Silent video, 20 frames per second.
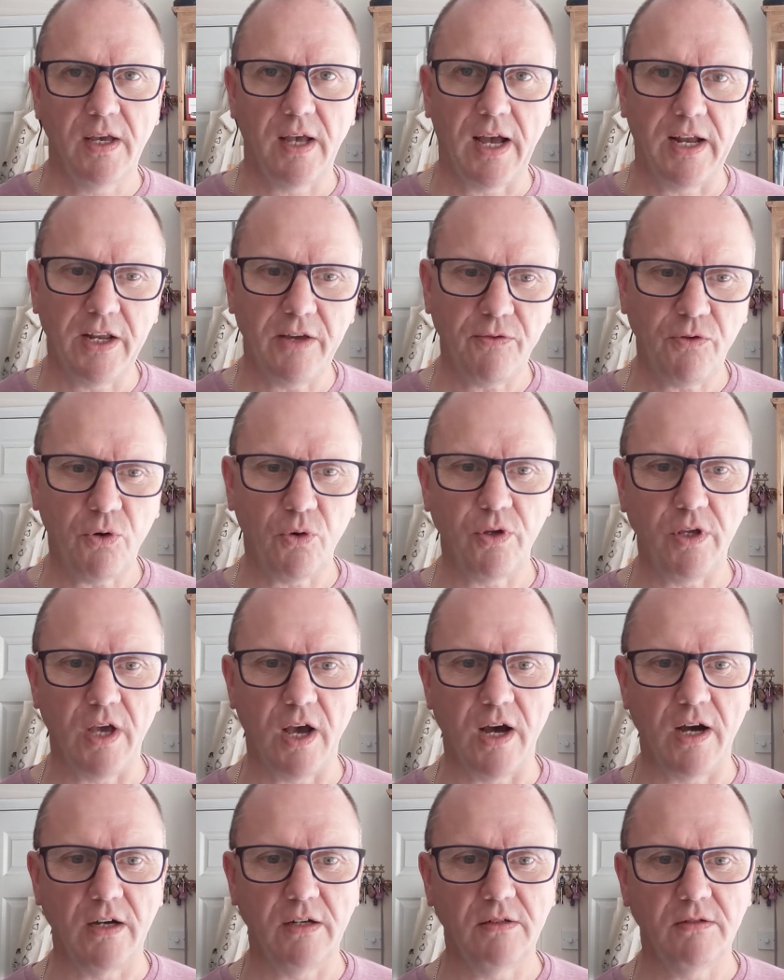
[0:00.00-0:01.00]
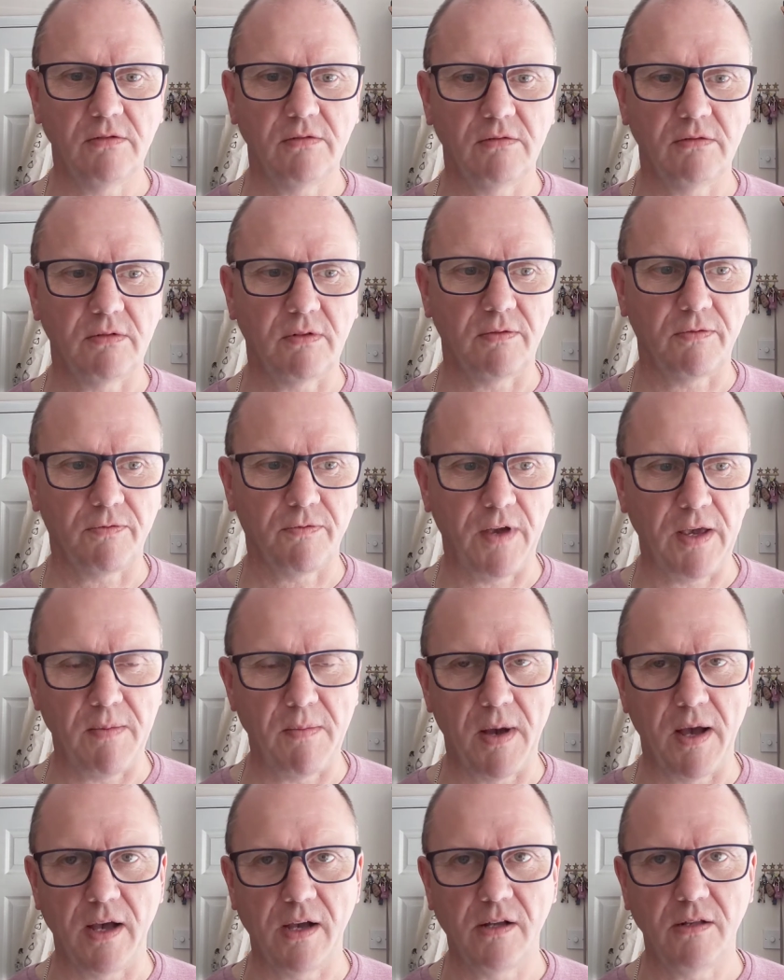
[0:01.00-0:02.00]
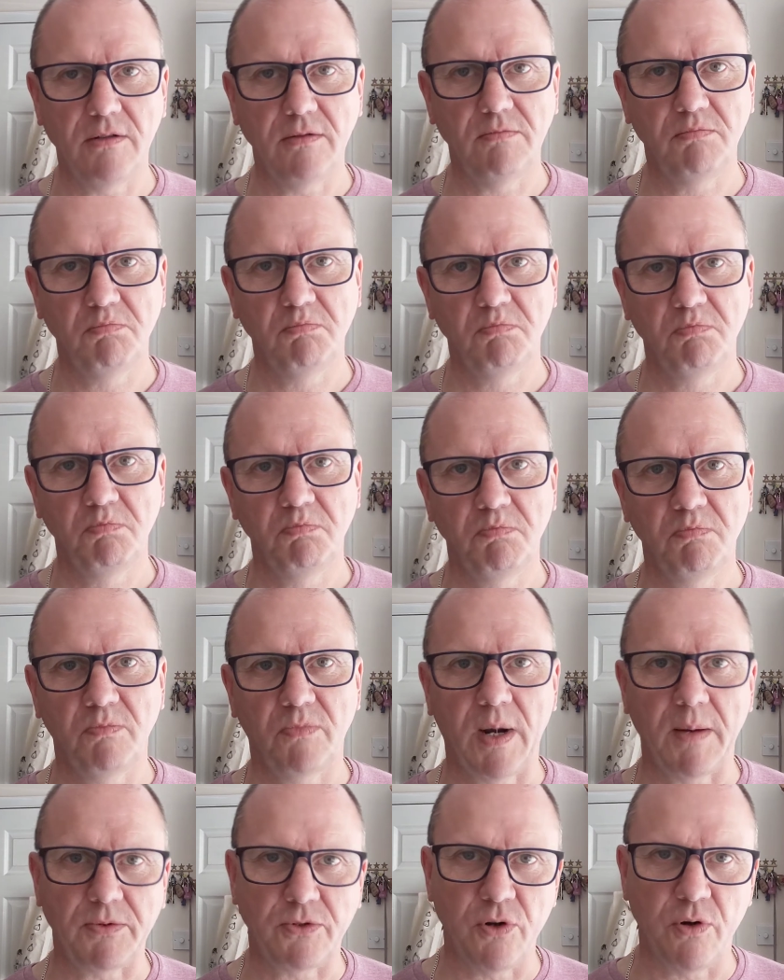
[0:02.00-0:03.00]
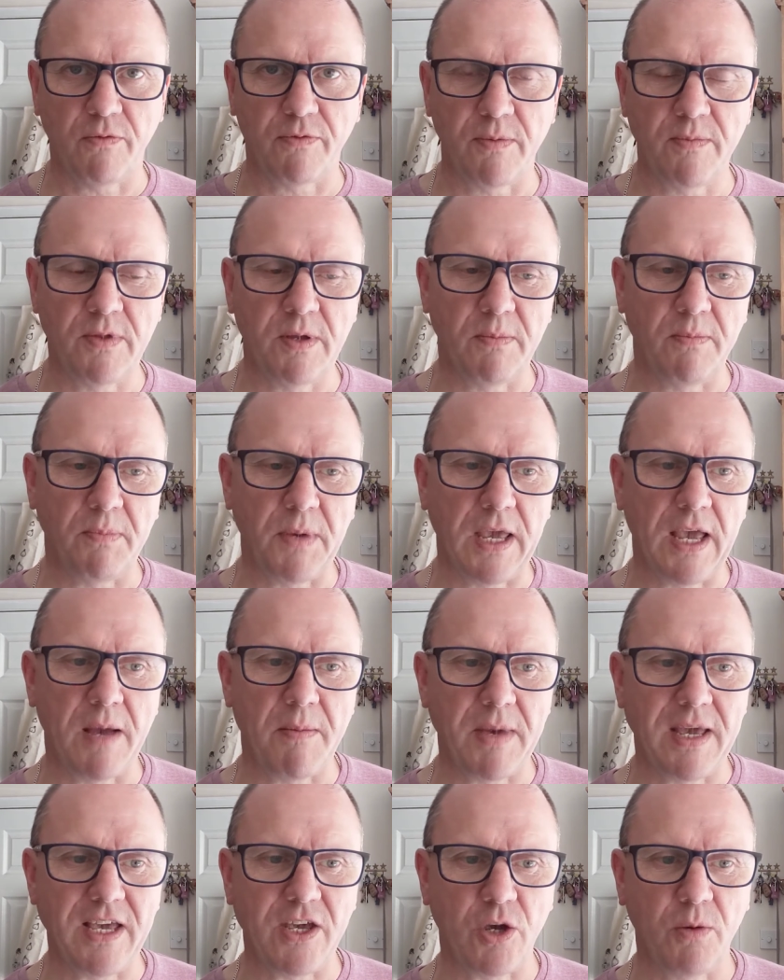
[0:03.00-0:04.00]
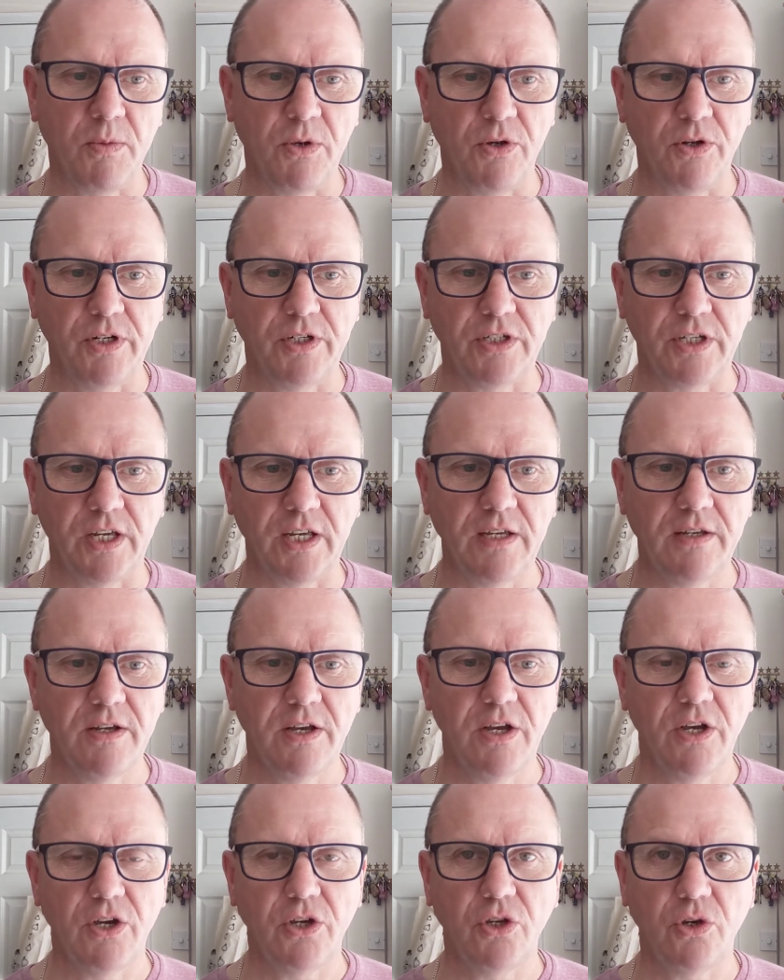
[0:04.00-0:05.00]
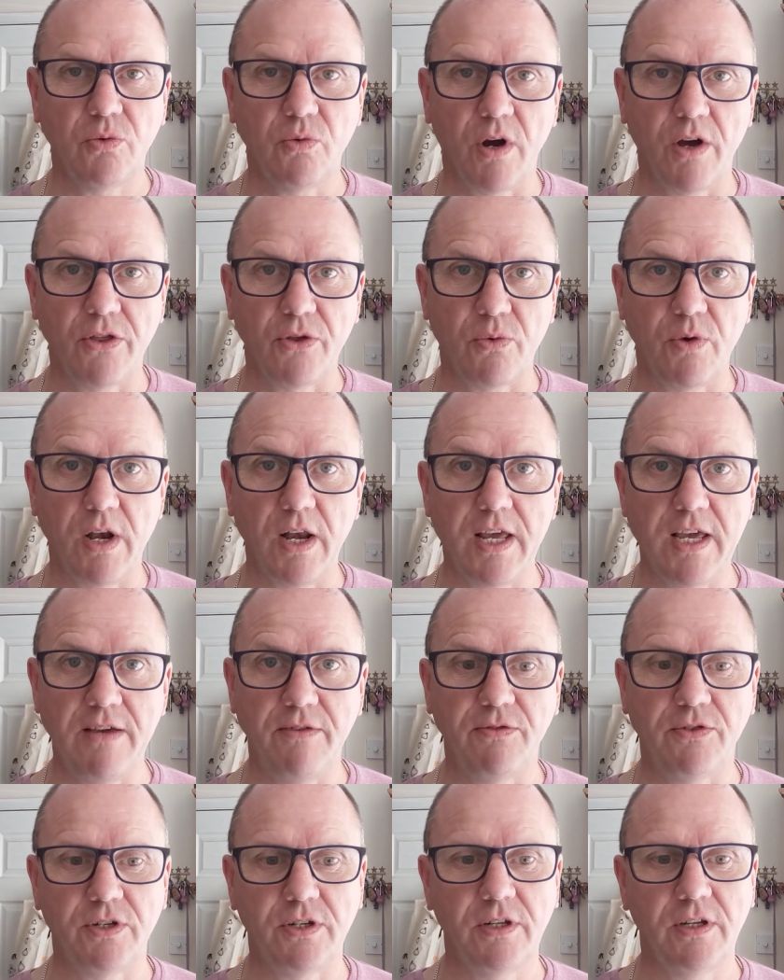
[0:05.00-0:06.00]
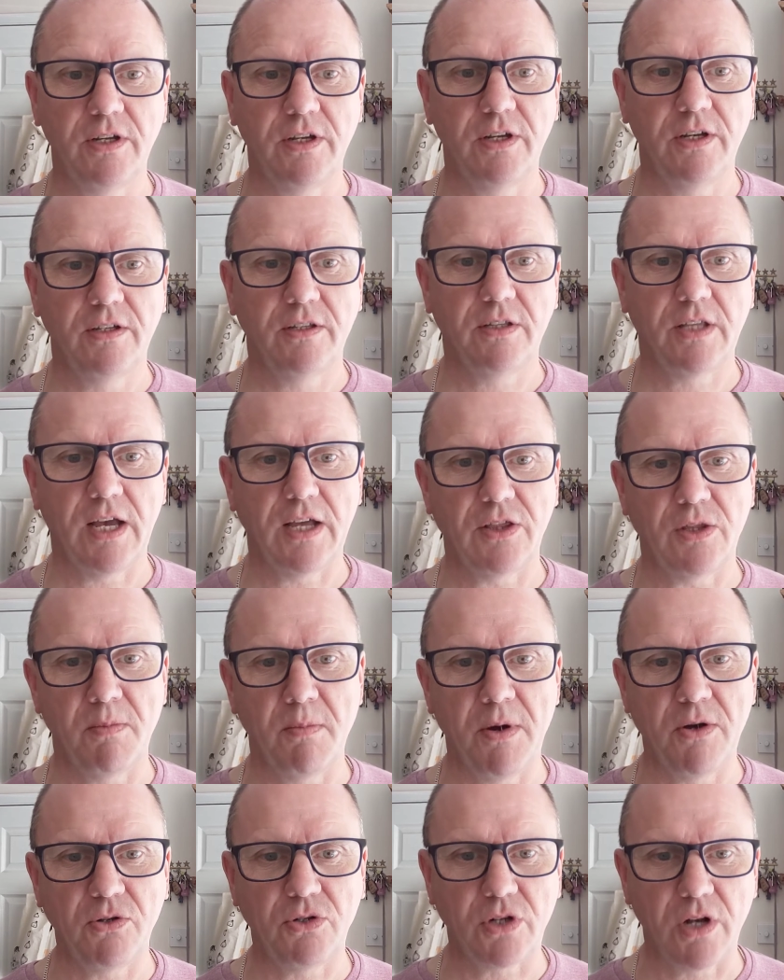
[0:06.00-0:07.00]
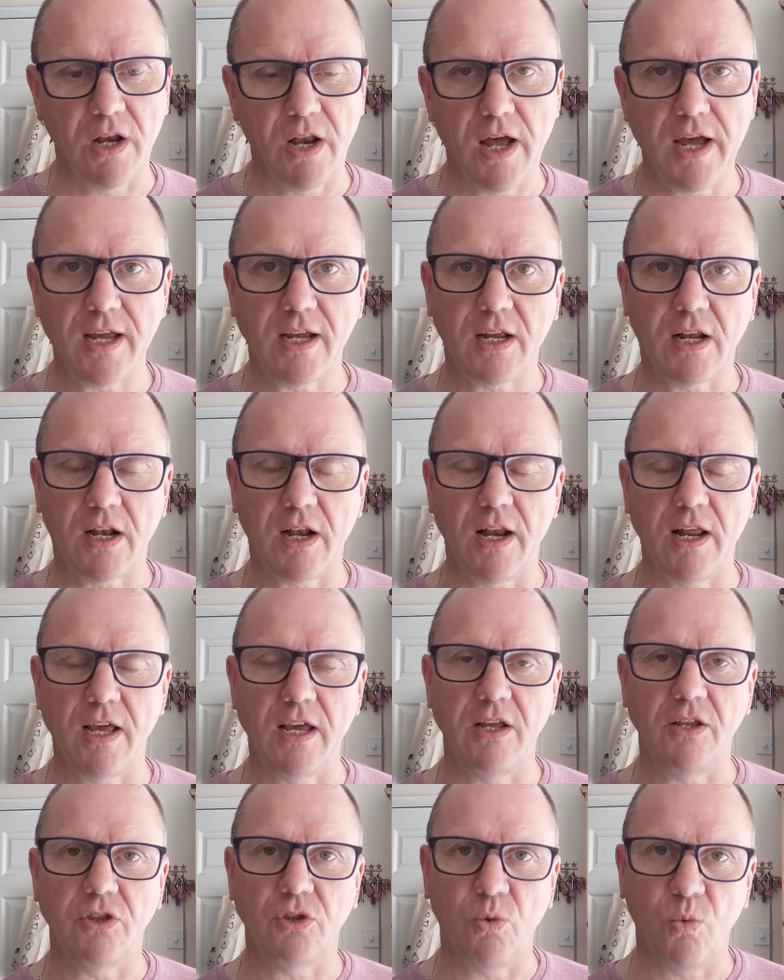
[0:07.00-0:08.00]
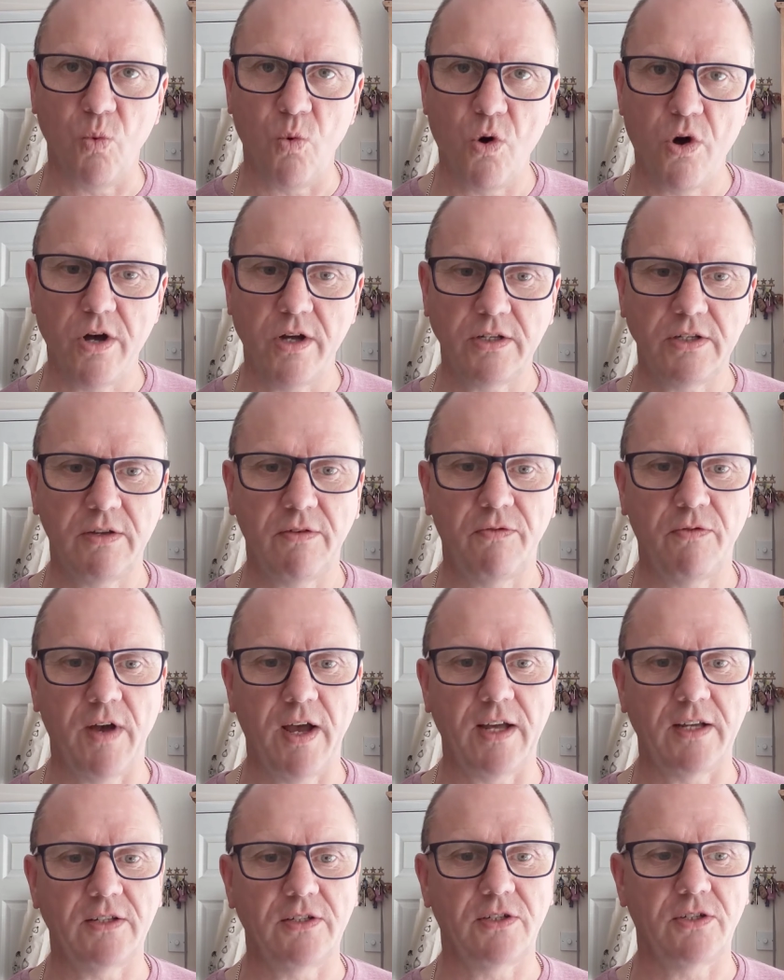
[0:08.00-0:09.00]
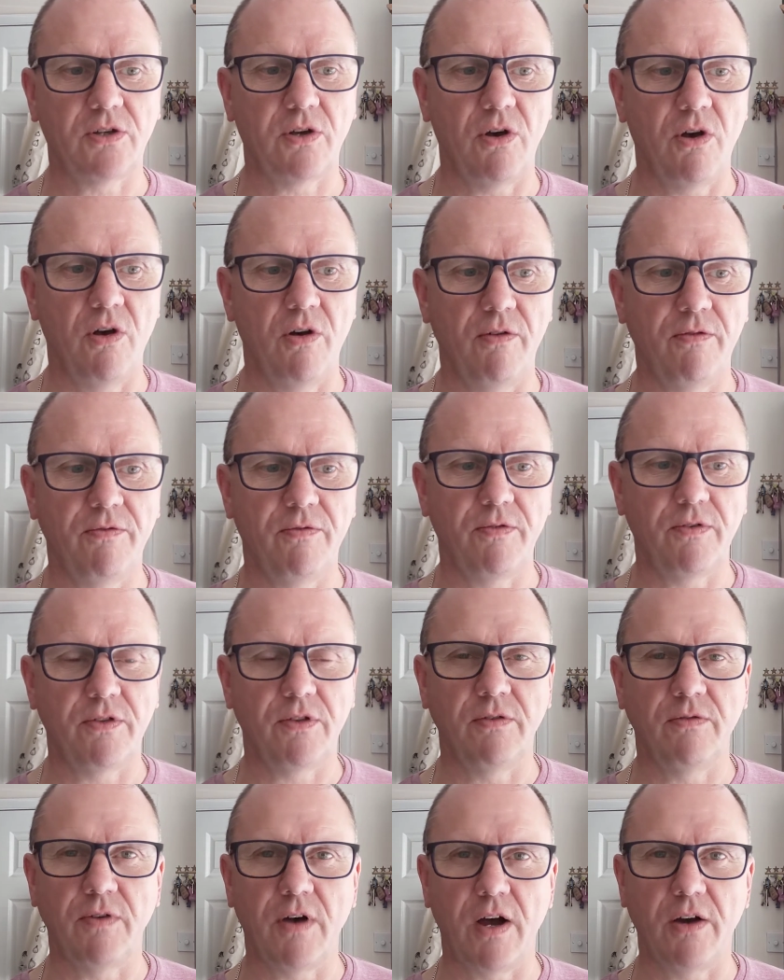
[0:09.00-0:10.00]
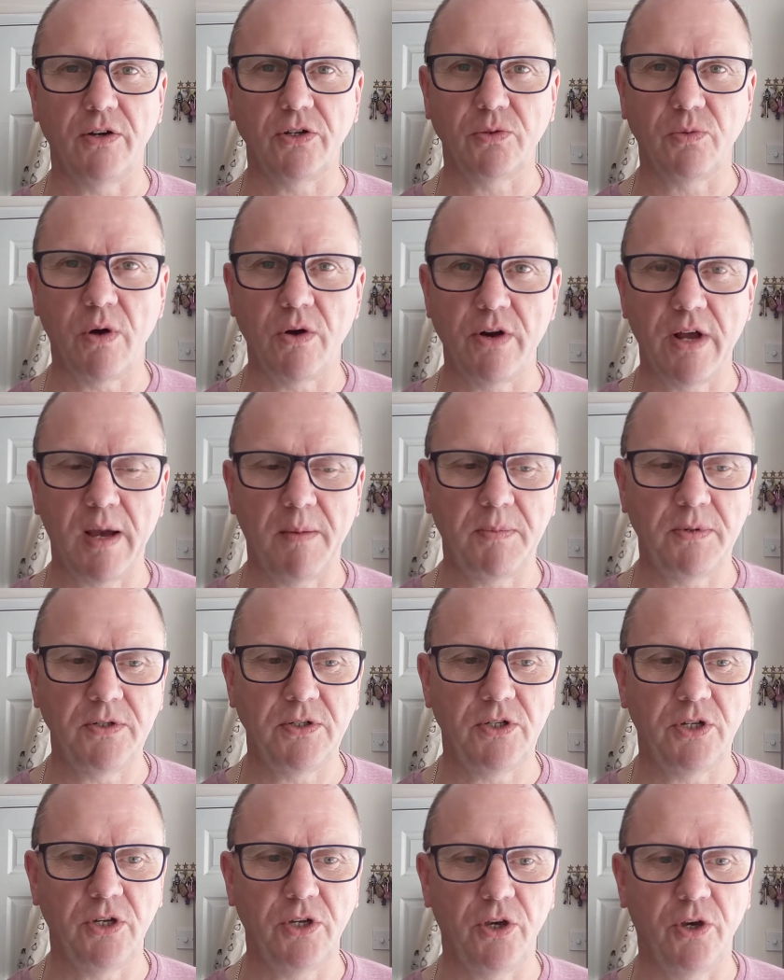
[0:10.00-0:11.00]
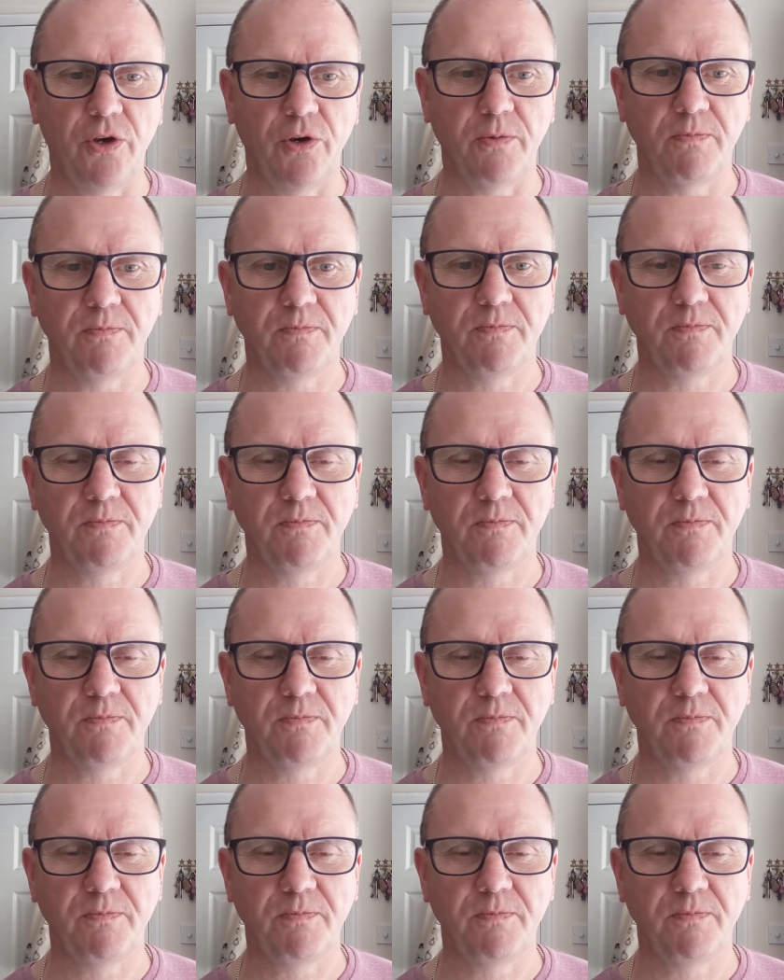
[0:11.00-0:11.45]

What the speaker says: And if you're young, female, perhaps not from the BME community, you're rather relieved that the most likely, the worst effects of the virus won't happen to you.